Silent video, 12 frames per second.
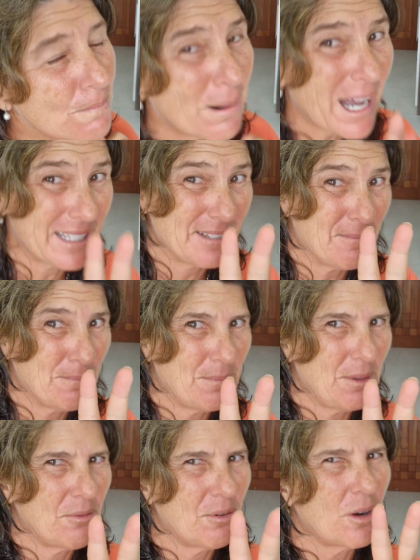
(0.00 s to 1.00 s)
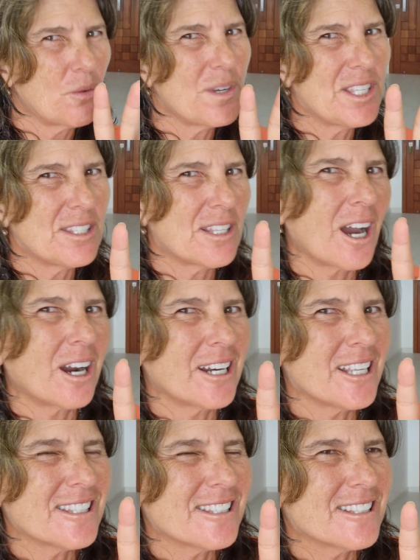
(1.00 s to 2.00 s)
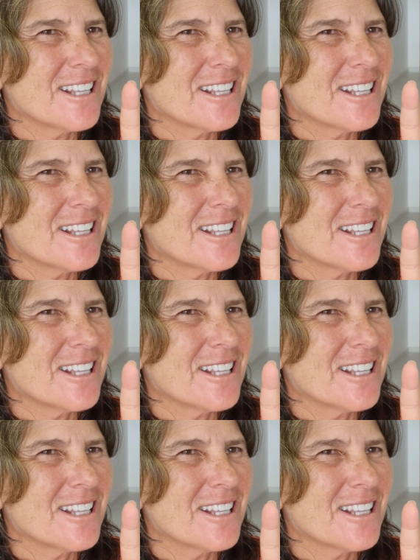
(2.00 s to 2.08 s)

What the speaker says: But before we start,